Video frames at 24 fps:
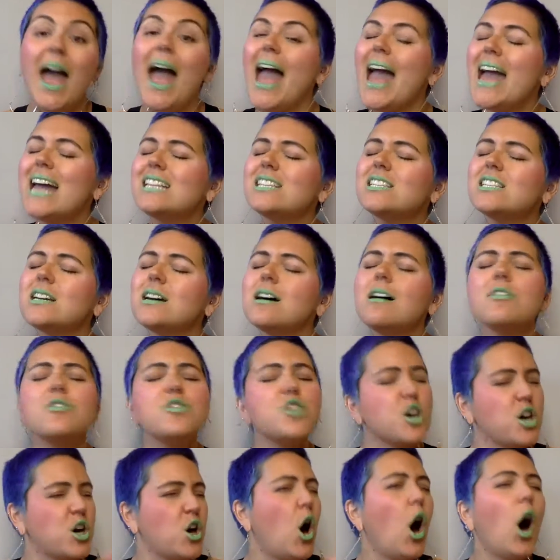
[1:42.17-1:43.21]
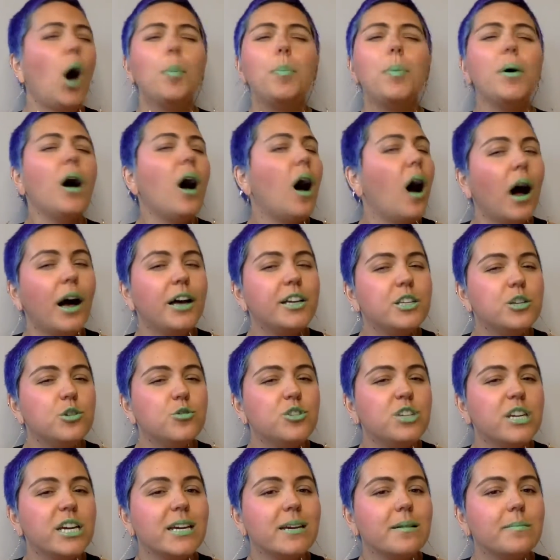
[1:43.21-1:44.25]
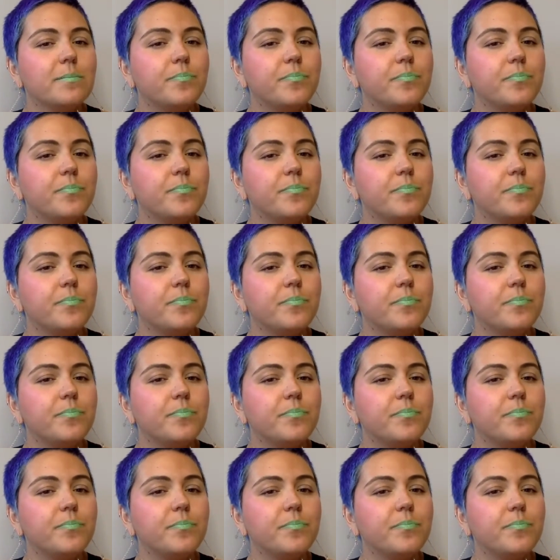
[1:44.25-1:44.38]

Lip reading: Enter the copper IUD.